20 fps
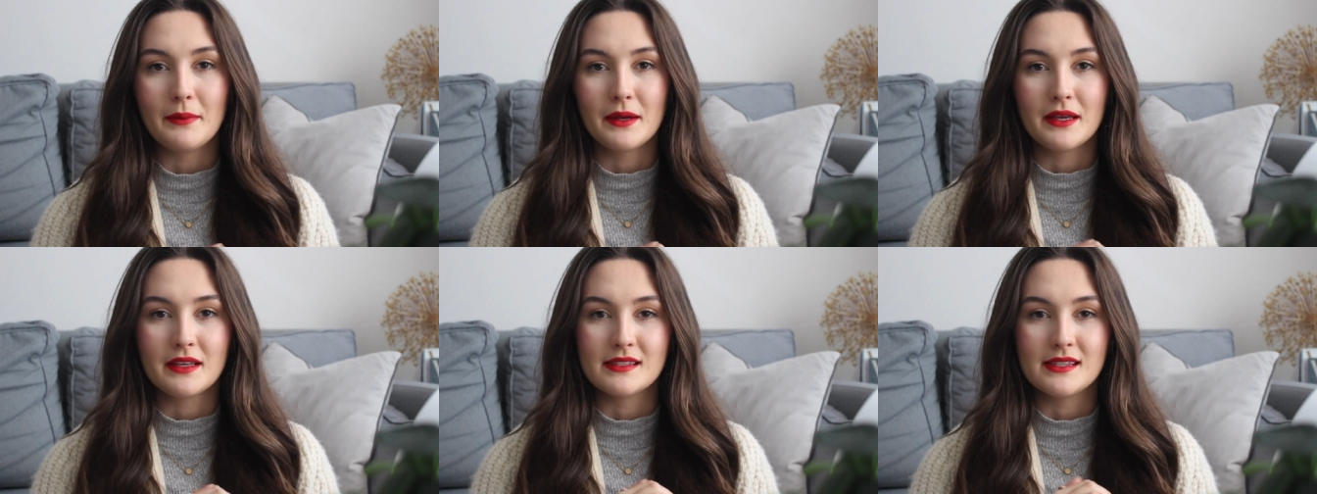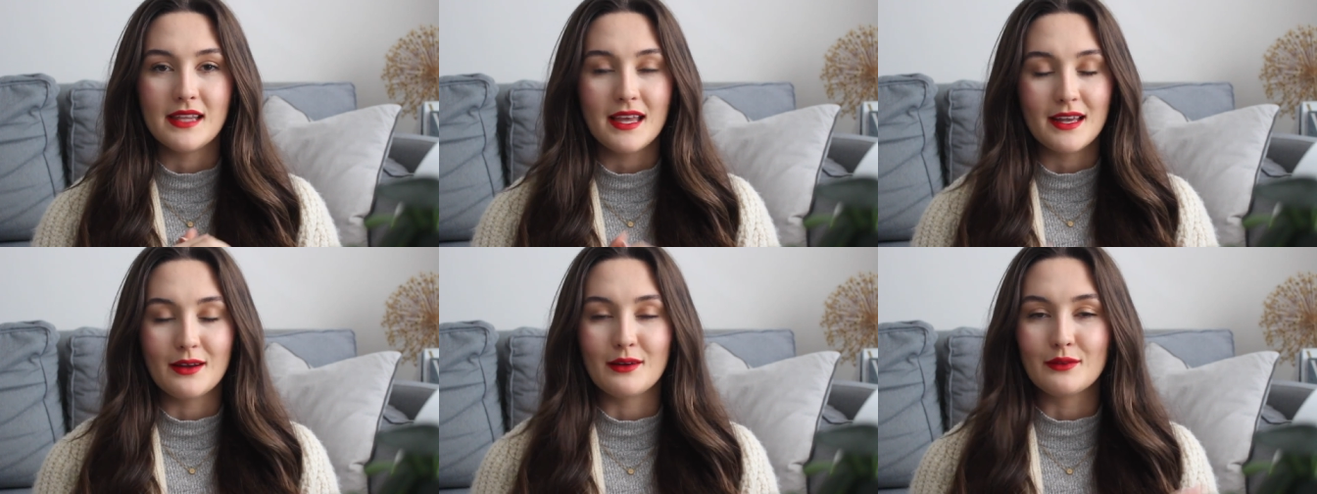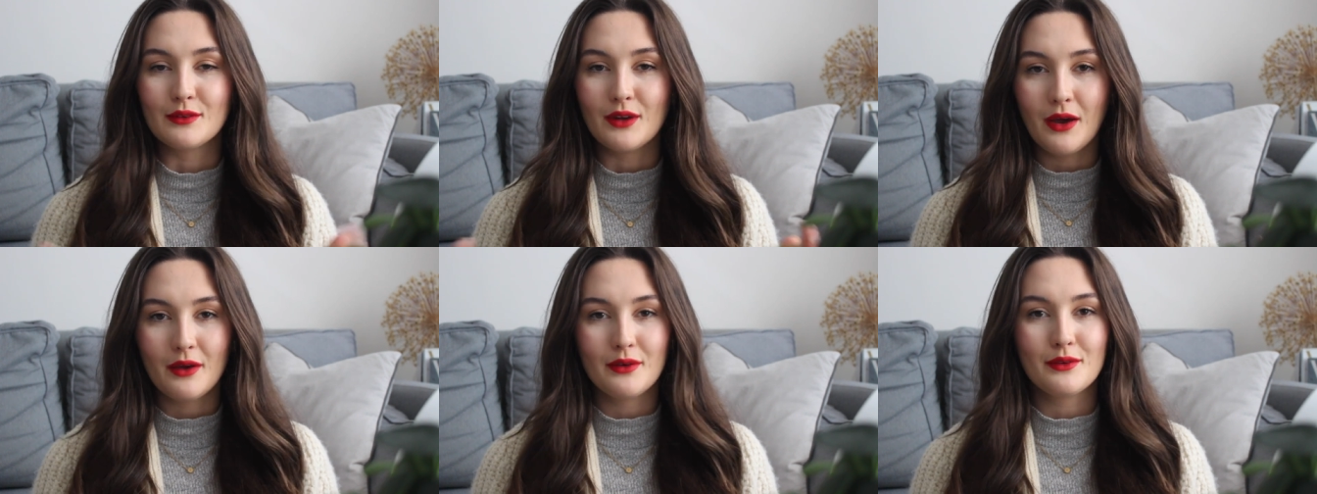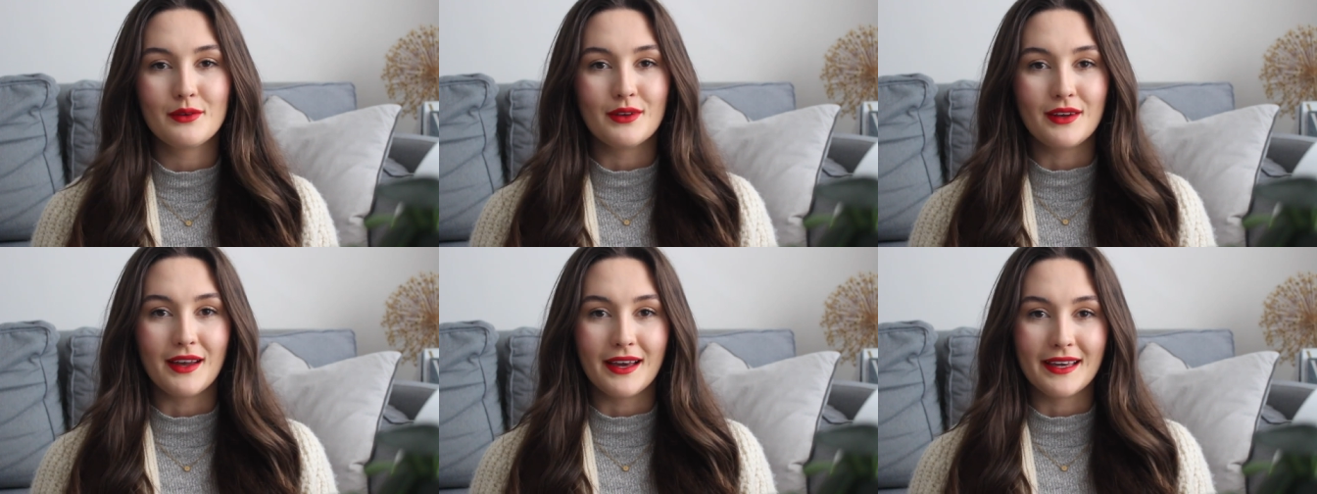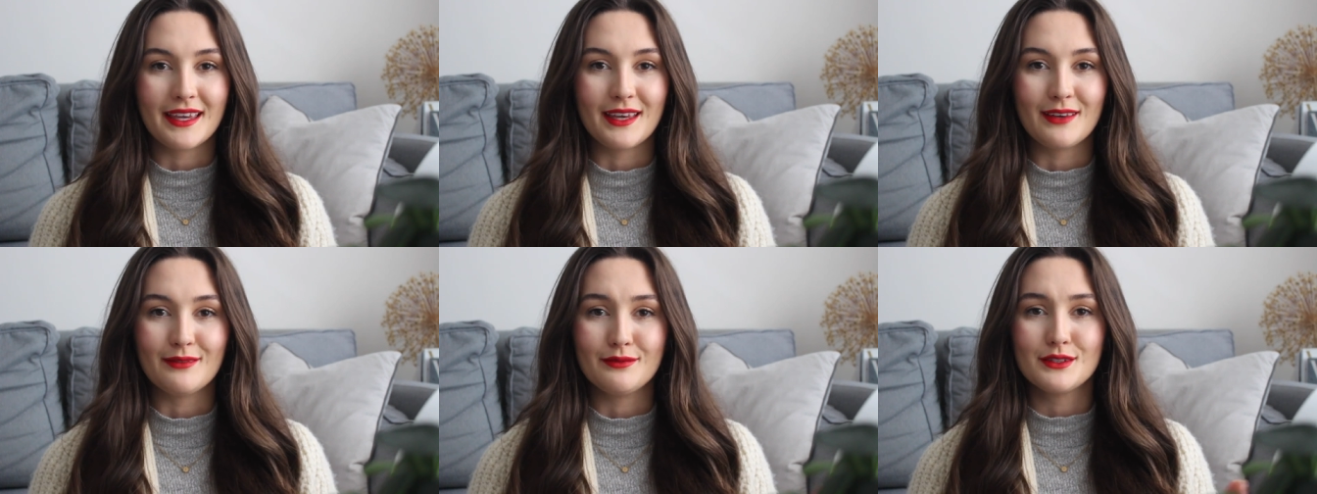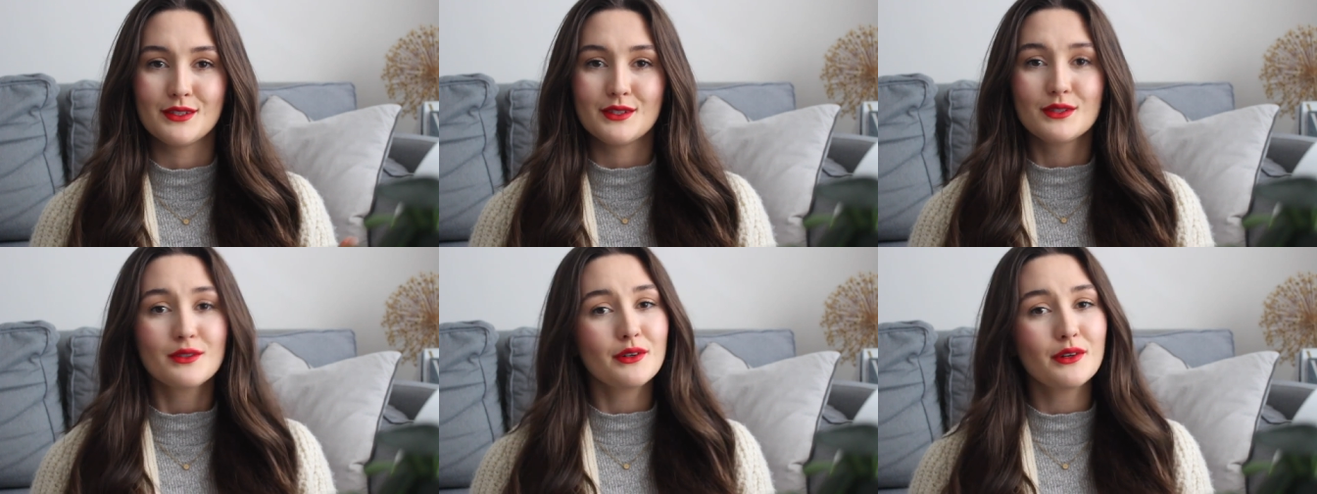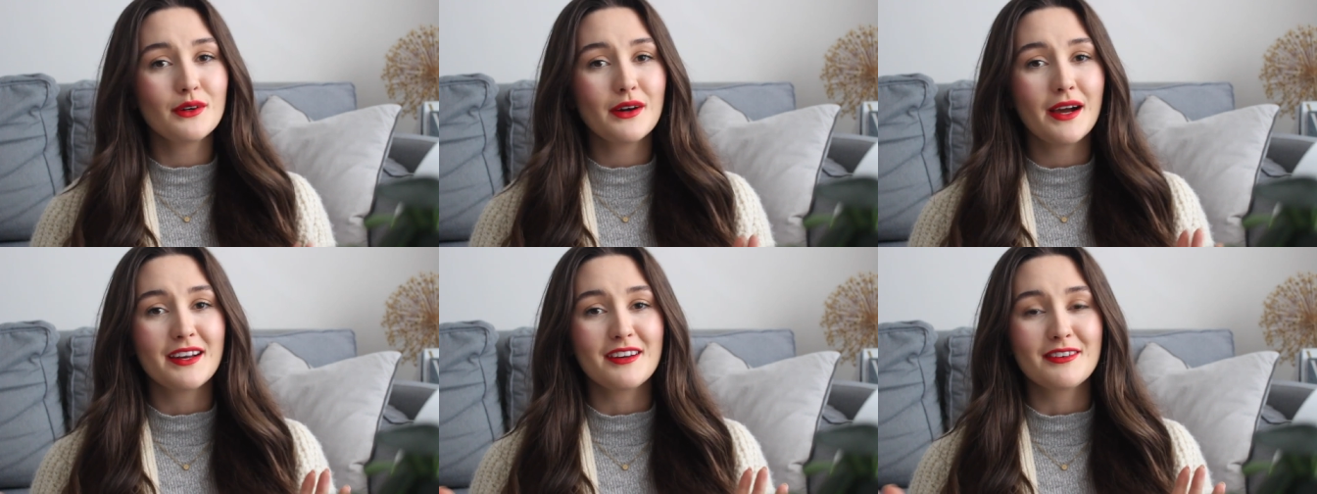because then I'll know you like it for
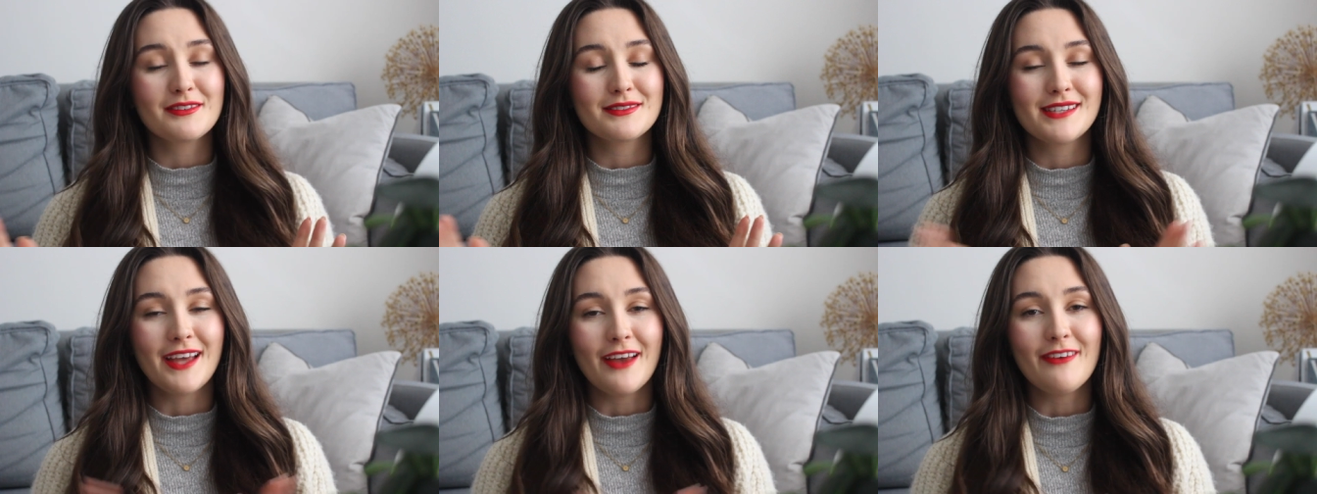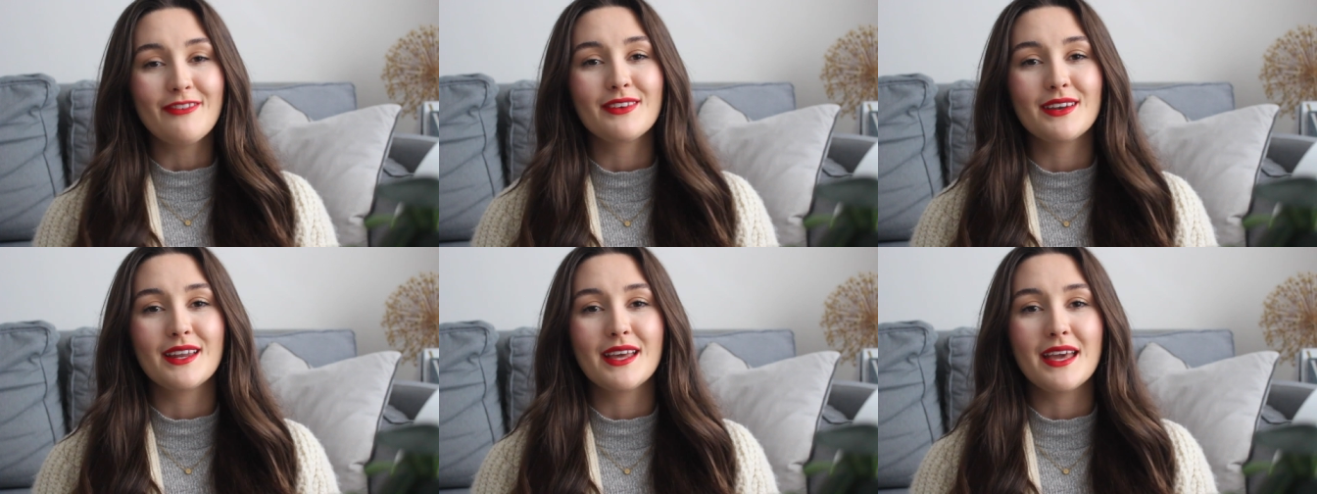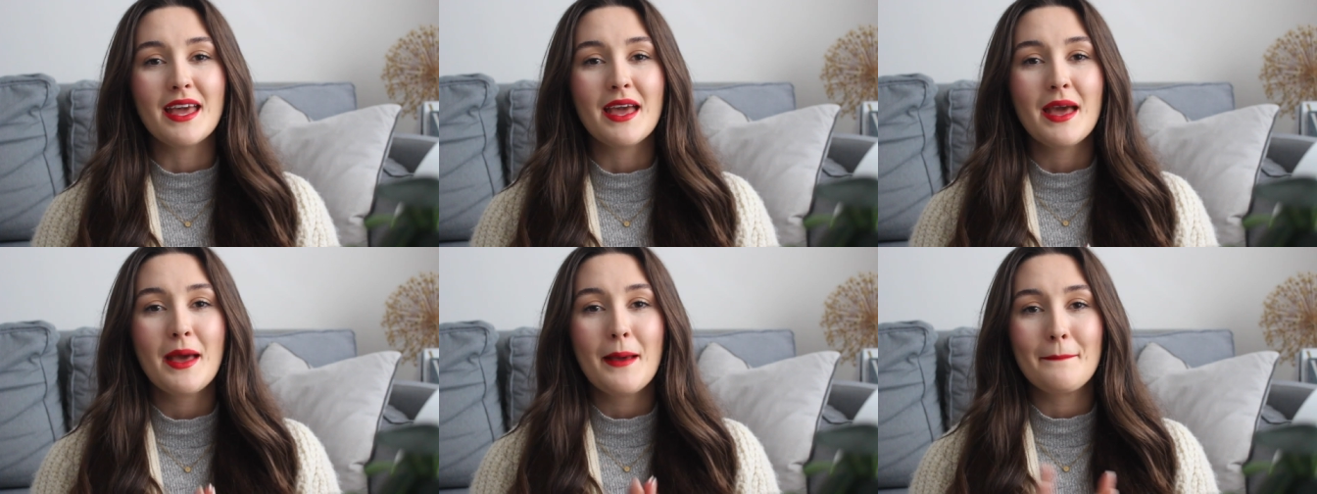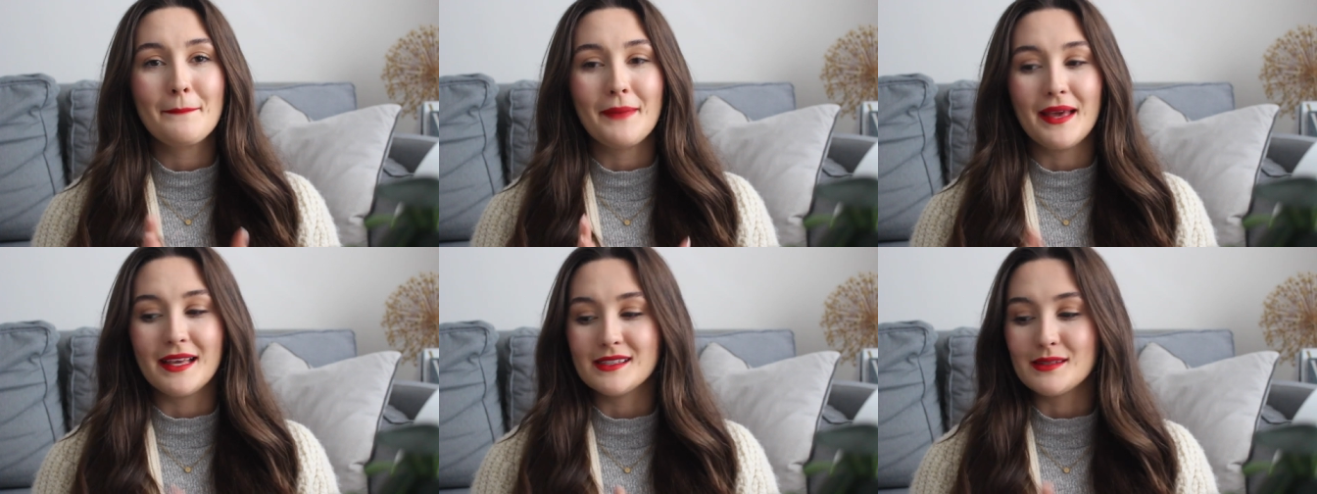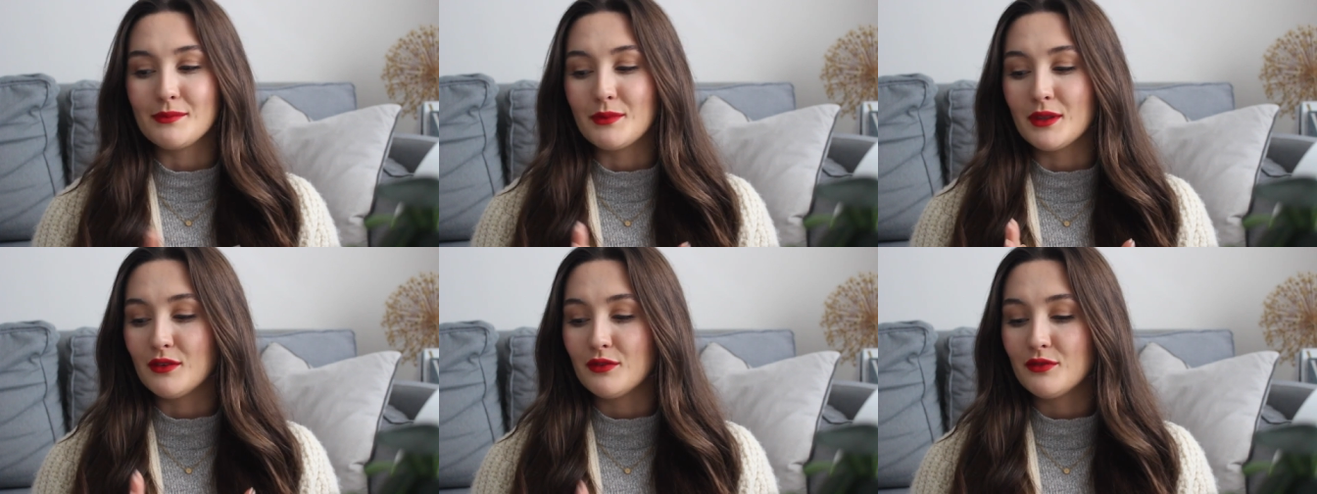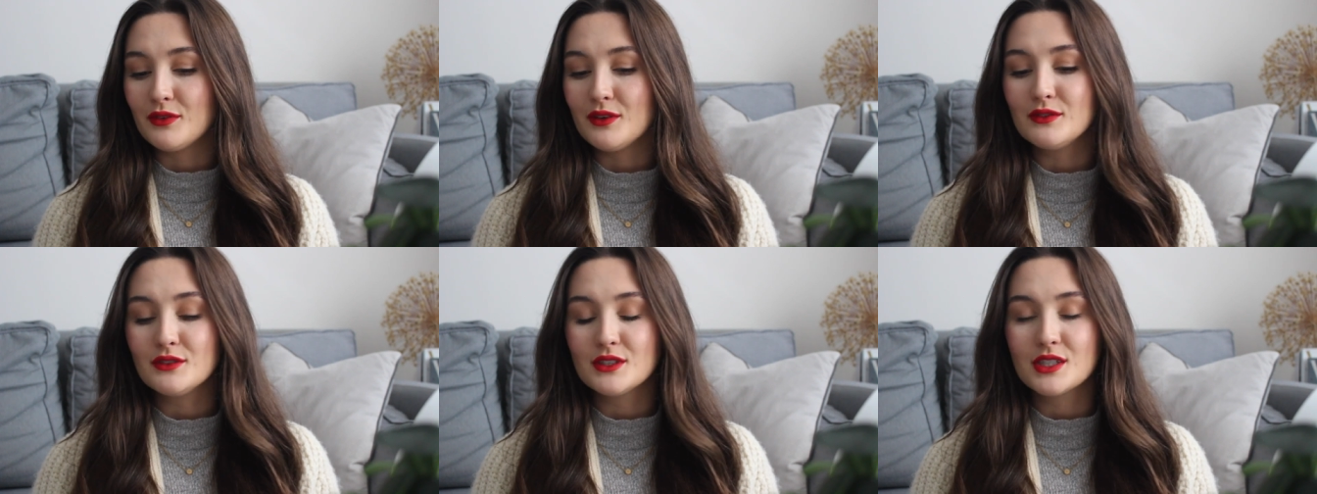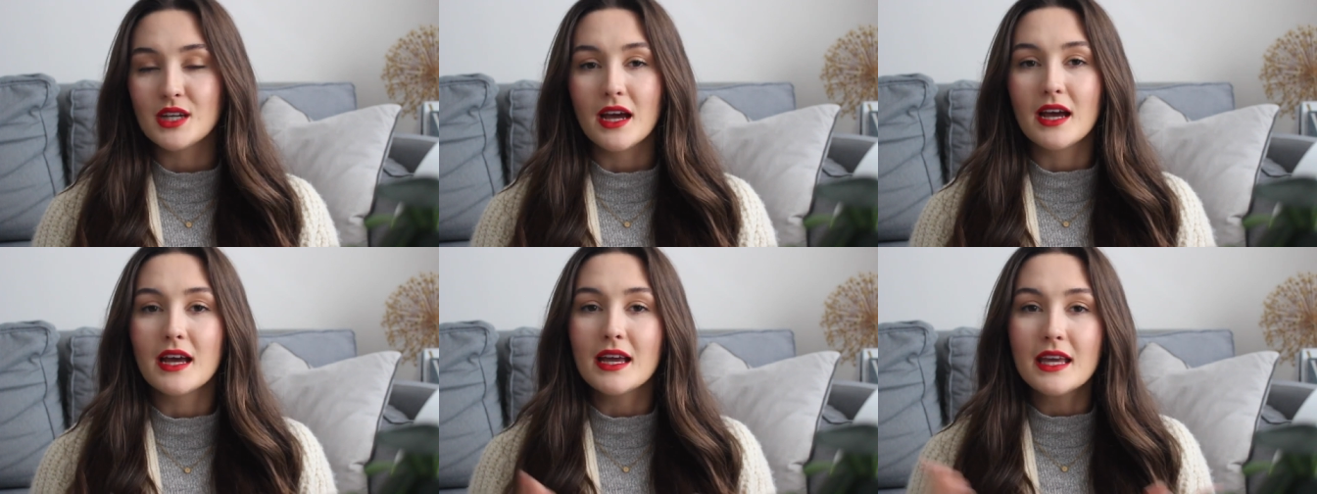sure, and I'll definitely make some in the future.